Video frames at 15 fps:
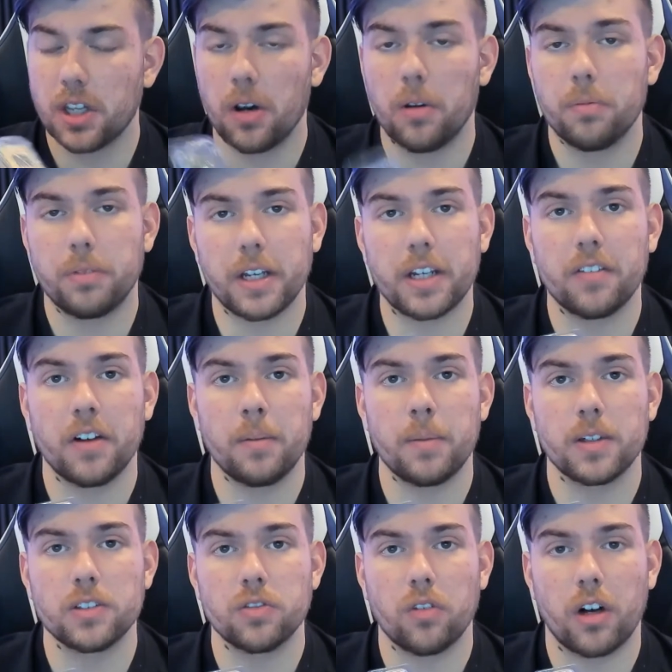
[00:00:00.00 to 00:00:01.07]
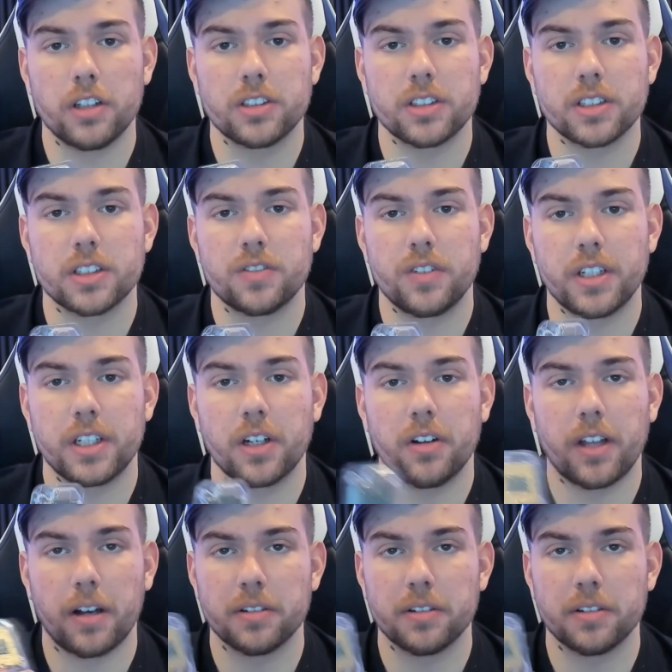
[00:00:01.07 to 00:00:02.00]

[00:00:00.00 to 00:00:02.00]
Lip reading: So, thank you very much for watching this video.